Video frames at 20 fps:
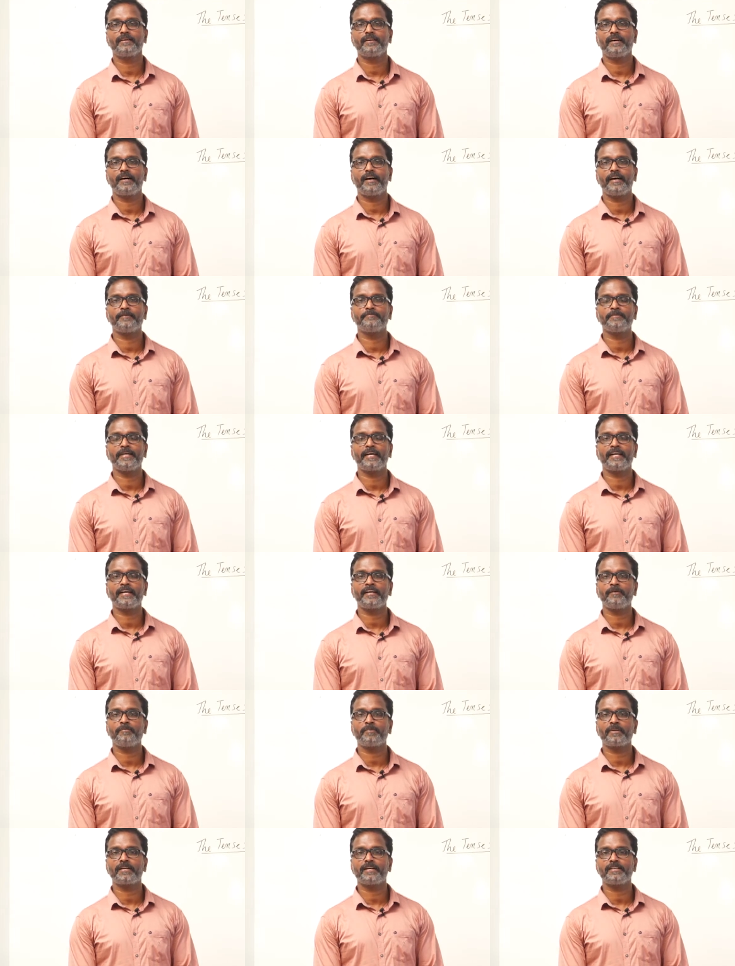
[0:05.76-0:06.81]
I am Narayana
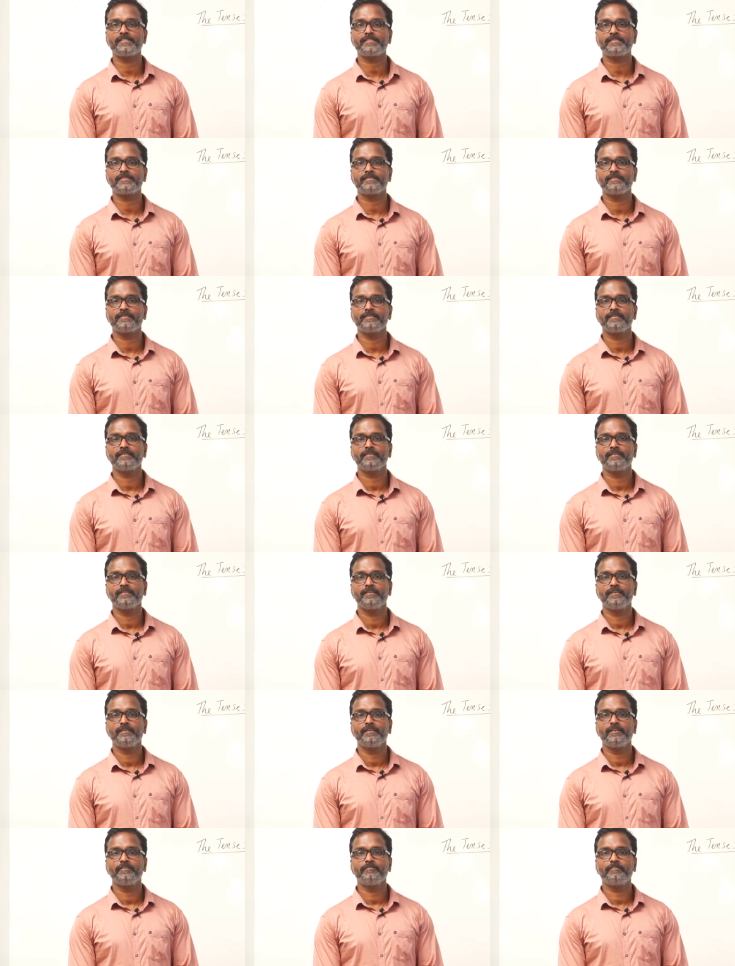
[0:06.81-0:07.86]
Prakash.
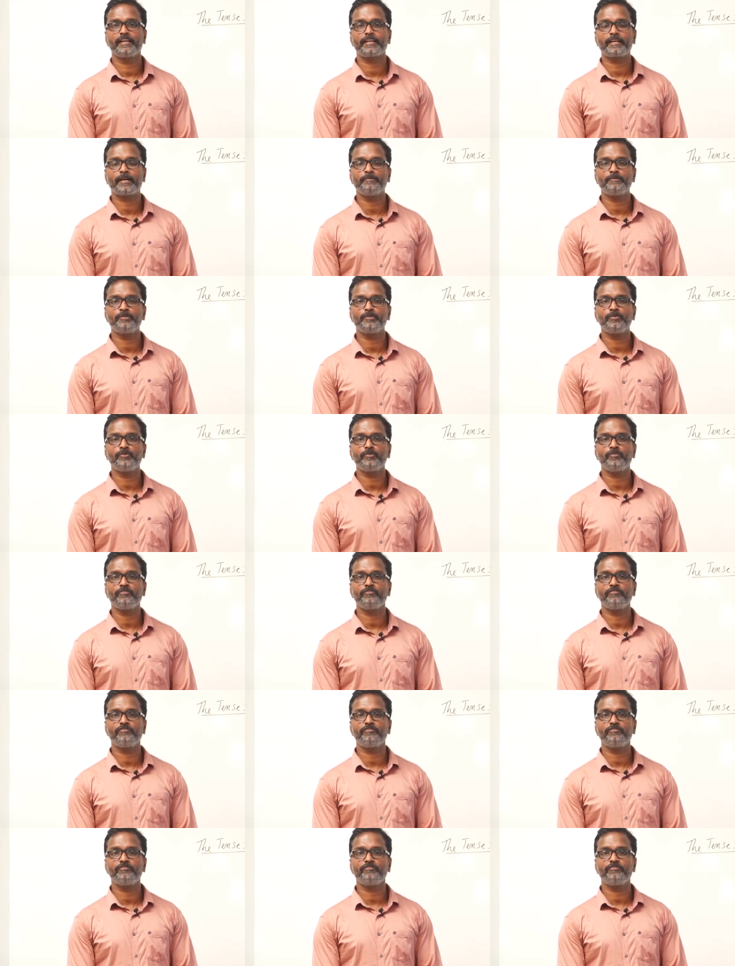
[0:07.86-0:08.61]
Welcome to